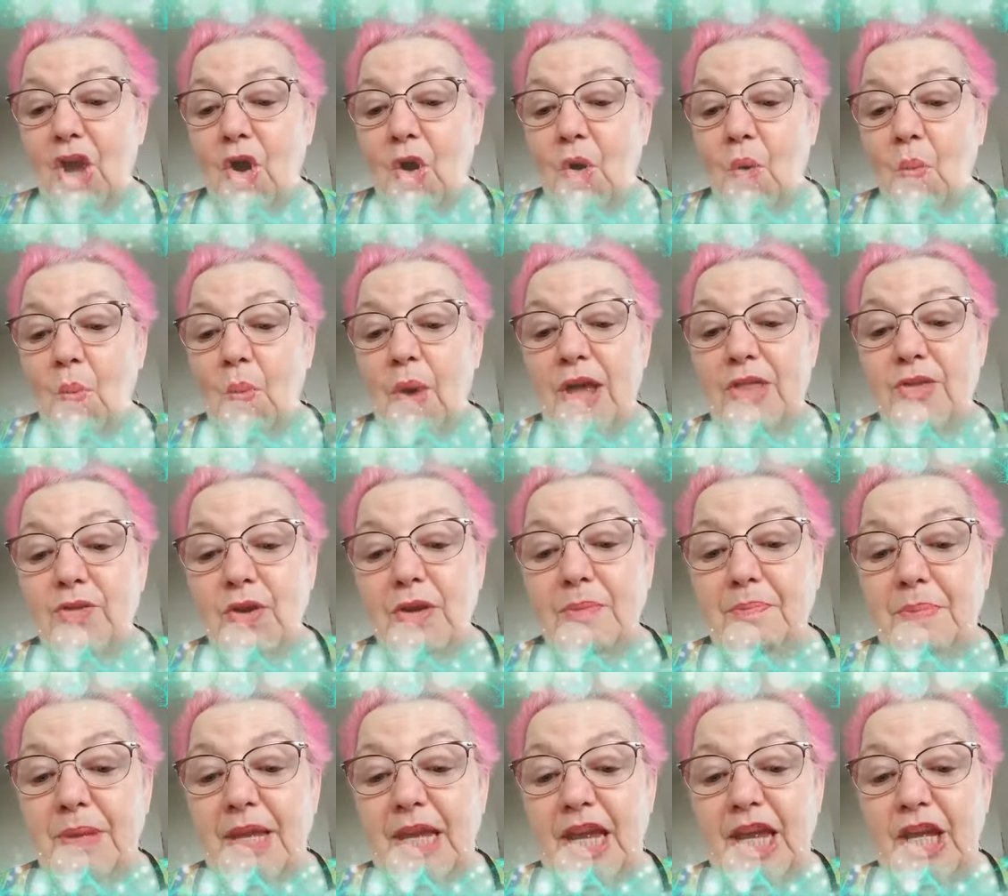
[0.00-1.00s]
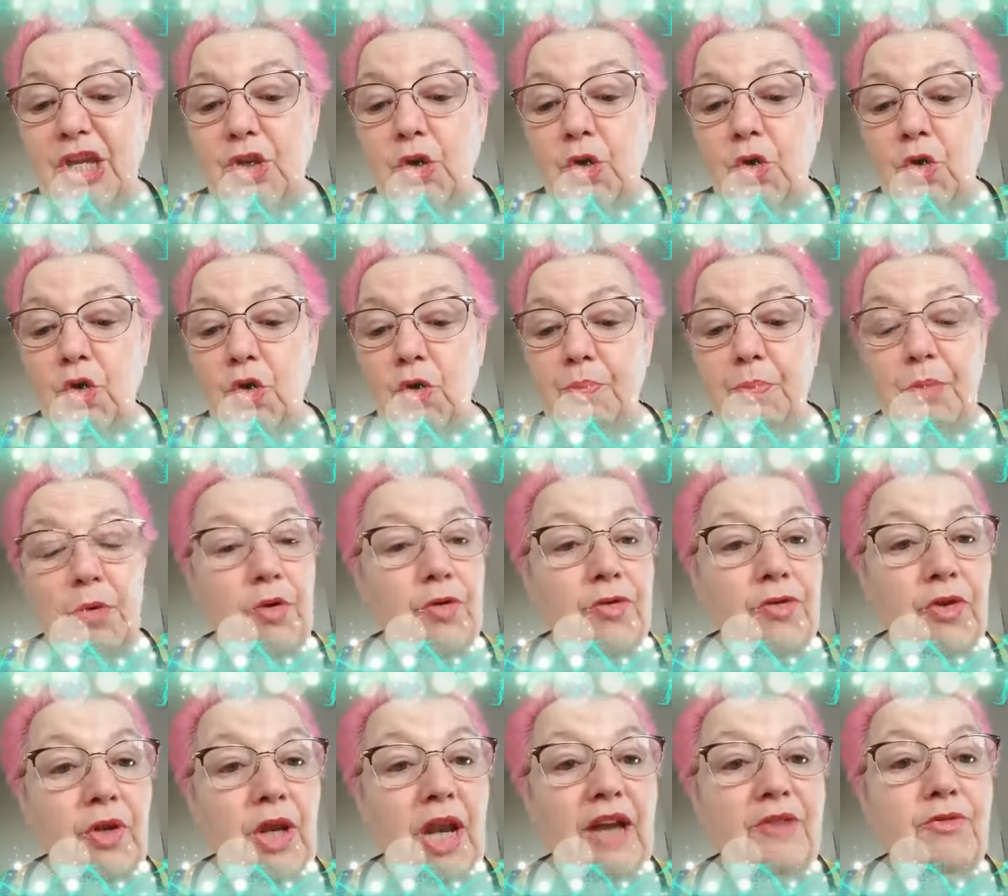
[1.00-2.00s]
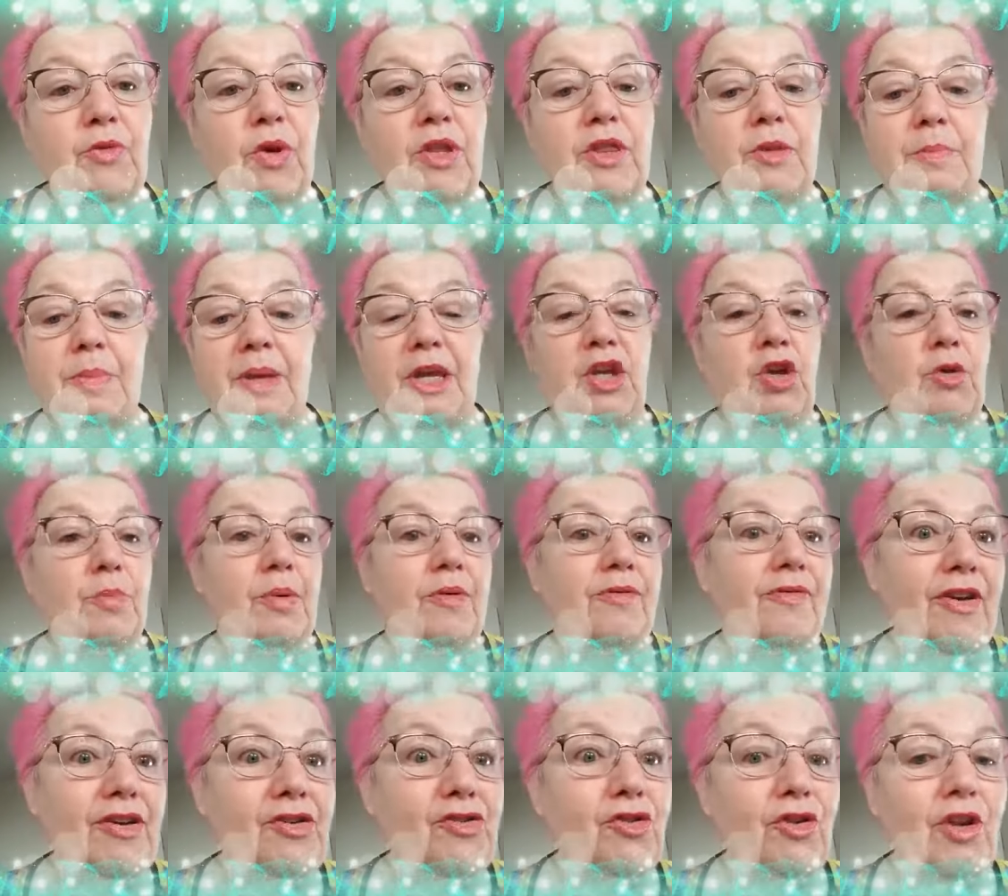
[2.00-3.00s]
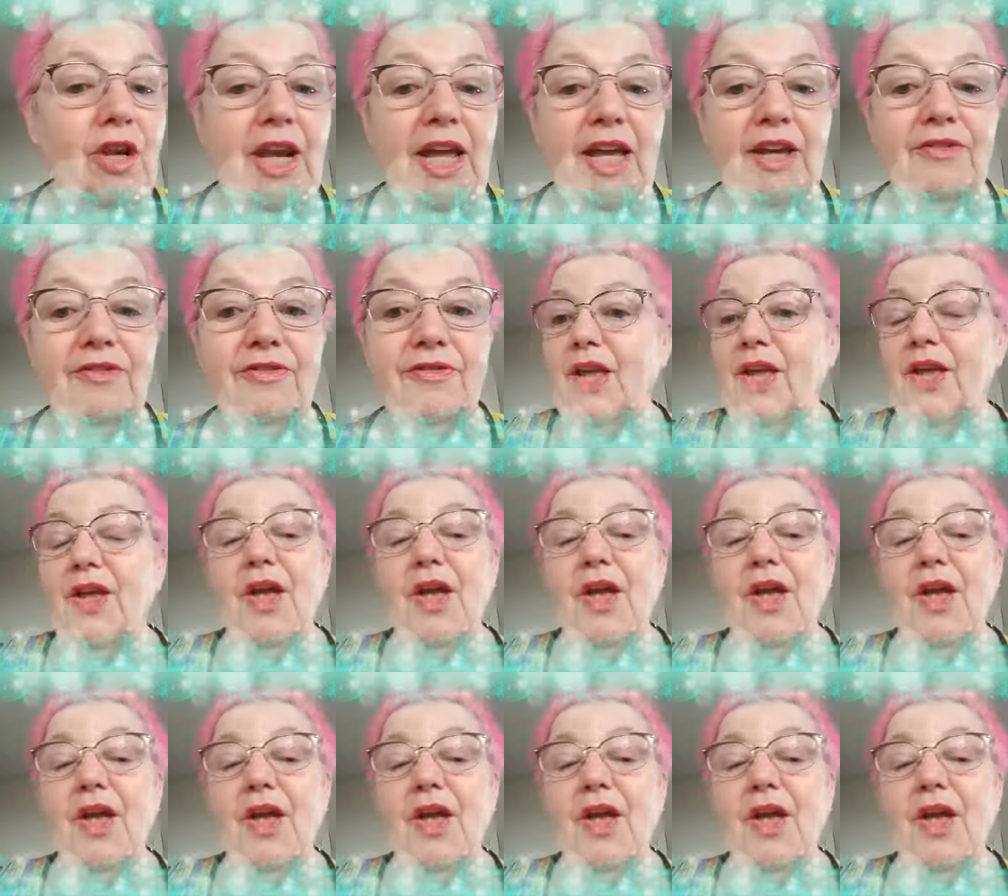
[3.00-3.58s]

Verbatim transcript: Whether it be your personal life, whether it be your professional life.